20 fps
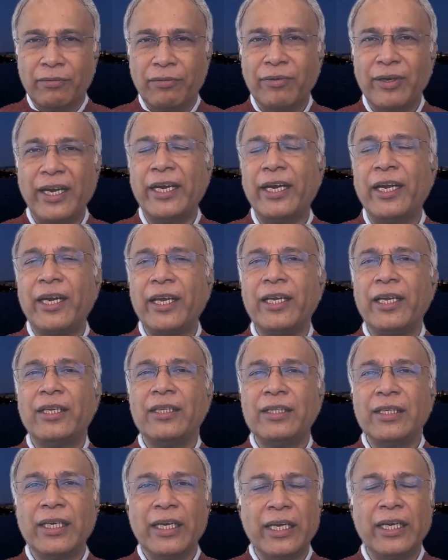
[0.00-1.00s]
Finally,
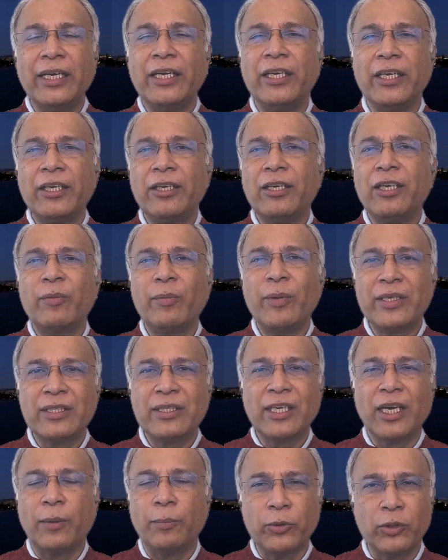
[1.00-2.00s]
the Indian team has
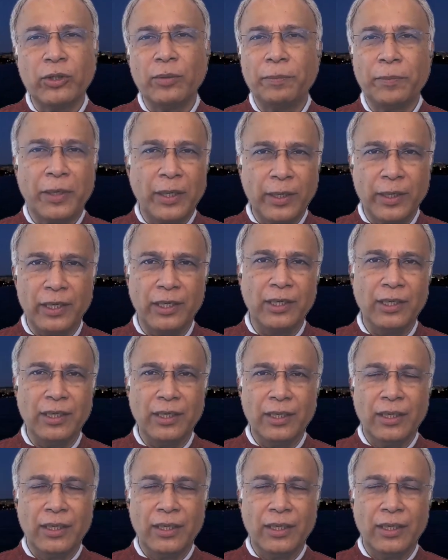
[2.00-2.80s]
come to the party.